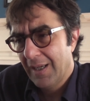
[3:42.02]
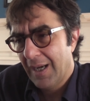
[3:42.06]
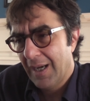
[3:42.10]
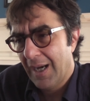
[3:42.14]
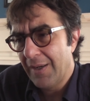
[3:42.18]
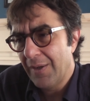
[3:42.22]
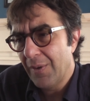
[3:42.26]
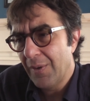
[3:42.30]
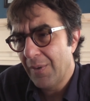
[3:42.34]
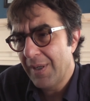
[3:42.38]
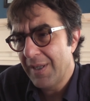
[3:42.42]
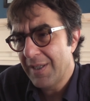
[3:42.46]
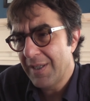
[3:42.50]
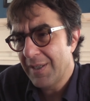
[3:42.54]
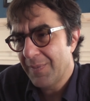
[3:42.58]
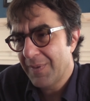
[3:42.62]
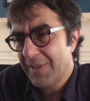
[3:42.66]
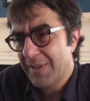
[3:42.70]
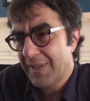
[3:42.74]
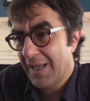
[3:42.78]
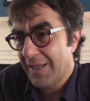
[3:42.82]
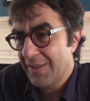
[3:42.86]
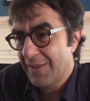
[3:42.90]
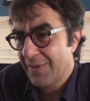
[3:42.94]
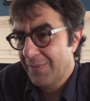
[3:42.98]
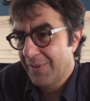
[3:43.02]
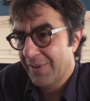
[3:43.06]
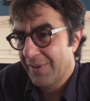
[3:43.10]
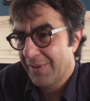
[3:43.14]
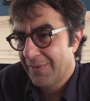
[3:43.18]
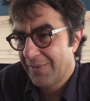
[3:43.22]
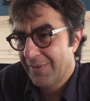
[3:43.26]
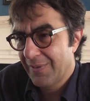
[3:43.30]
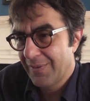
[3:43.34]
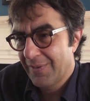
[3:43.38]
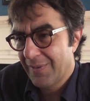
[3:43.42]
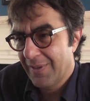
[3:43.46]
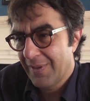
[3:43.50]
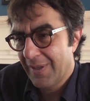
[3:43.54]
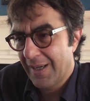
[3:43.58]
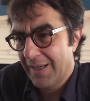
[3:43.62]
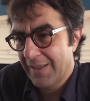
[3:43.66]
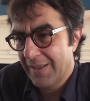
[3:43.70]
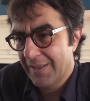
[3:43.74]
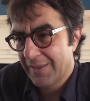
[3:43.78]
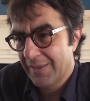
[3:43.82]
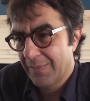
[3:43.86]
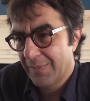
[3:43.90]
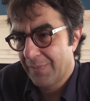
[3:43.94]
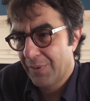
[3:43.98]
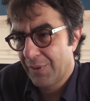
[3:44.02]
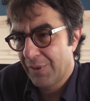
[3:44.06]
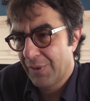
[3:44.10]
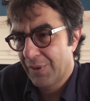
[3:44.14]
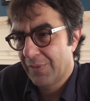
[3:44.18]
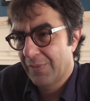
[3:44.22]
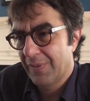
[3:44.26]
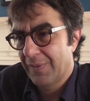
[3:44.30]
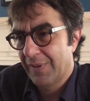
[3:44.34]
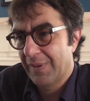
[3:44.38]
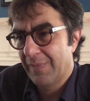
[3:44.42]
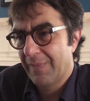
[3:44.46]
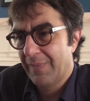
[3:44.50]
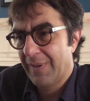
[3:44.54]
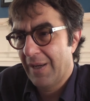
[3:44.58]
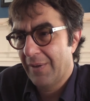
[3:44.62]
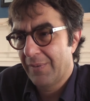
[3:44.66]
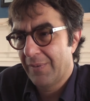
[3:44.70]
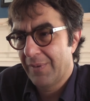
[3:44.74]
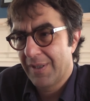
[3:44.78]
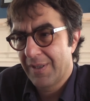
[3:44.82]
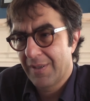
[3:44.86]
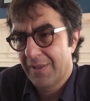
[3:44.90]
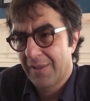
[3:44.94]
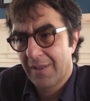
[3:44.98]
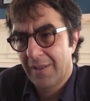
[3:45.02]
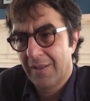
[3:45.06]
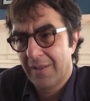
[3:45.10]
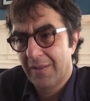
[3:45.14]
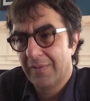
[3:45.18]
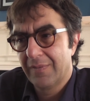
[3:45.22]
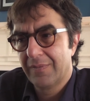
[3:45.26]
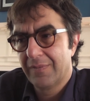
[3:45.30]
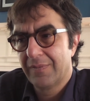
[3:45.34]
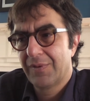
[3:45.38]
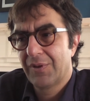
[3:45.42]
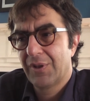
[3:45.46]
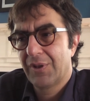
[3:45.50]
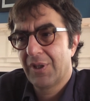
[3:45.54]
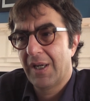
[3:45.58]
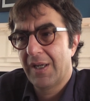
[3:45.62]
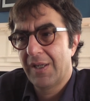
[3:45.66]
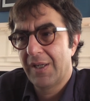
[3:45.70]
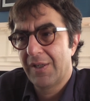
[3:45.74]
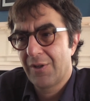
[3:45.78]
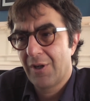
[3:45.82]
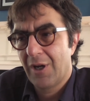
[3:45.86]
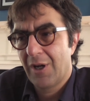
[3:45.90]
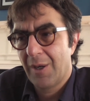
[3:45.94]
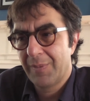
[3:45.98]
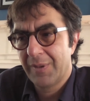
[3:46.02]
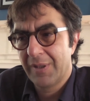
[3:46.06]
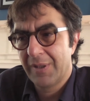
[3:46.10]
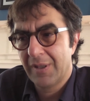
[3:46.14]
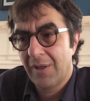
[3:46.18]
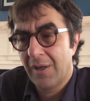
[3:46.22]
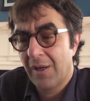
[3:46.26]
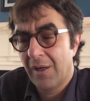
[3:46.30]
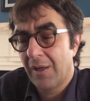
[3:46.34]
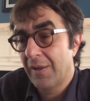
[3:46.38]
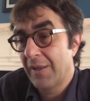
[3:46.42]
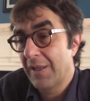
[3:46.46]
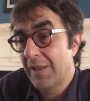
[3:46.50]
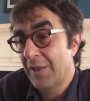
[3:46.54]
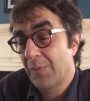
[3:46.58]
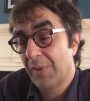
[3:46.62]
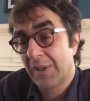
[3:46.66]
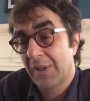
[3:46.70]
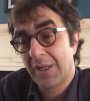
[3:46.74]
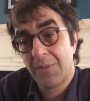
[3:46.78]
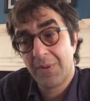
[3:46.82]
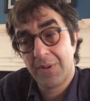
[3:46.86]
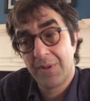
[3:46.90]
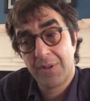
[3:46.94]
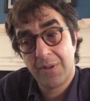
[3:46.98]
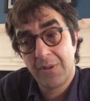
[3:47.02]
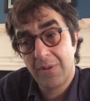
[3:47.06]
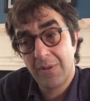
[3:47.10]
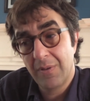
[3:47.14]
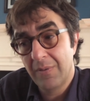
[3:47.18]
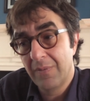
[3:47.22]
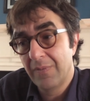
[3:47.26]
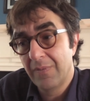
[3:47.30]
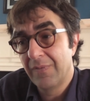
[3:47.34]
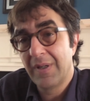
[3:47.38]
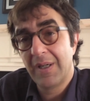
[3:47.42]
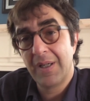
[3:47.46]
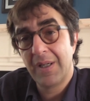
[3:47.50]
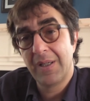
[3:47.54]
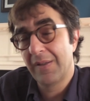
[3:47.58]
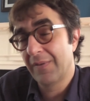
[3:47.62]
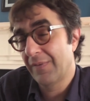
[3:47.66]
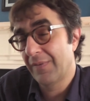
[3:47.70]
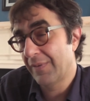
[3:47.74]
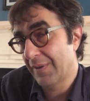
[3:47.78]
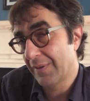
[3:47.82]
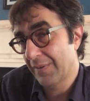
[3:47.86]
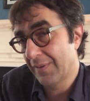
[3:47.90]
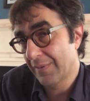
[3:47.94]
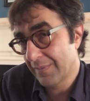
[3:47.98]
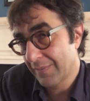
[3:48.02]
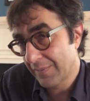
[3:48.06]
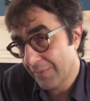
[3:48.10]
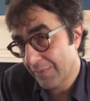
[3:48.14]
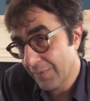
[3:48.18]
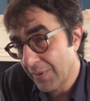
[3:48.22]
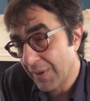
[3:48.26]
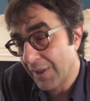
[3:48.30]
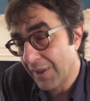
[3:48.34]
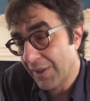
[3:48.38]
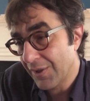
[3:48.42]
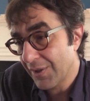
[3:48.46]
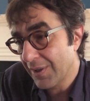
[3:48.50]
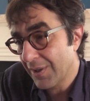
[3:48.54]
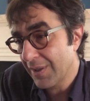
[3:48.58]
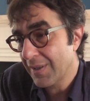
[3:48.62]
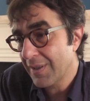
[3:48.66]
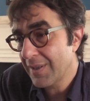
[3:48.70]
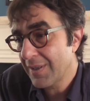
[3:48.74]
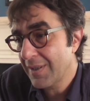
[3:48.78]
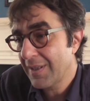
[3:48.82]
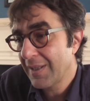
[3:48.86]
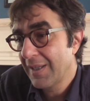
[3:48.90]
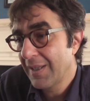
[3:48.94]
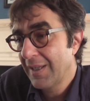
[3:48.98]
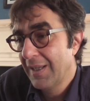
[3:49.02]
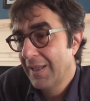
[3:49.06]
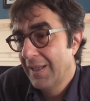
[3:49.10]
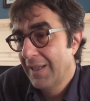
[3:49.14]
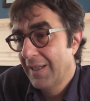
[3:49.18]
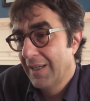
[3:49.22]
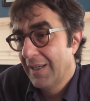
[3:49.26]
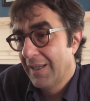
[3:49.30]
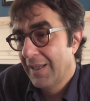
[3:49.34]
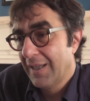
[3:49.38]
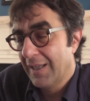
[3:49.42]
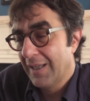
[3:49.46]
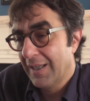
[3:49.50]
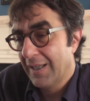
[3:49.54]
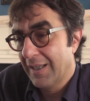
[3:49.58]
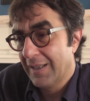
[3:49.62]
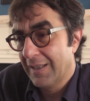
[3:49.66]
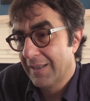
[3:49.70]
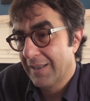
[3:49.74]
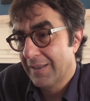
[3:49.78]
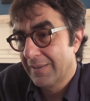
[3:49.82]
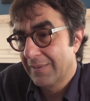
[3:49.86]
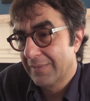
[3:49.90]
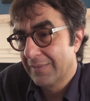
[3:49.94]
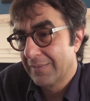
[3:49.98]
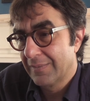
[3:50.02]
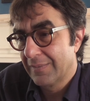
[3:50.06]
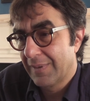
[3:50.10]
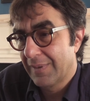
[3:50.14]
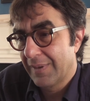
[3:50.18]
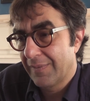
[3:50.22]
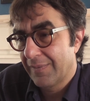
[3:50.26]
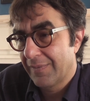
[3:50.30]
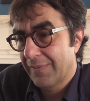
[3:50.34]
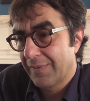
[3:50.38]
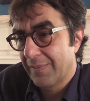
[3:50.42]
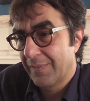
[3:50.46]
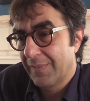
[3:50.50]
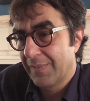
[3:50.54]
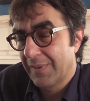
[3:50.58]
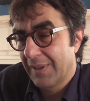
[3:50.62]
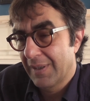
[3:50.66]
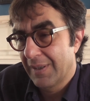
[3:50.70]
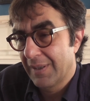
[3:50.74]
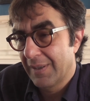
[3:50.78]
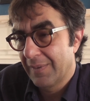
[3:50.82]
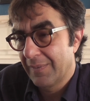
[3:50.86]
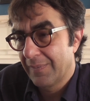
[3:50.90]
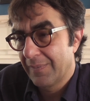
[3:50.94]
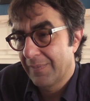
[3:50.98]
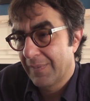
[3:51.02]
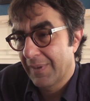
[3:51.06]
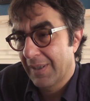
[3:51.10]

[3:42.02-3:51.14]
I know he's obsessed with trying to push what the boundaries of Chinese opera are. He's working with two very different traditions, one from the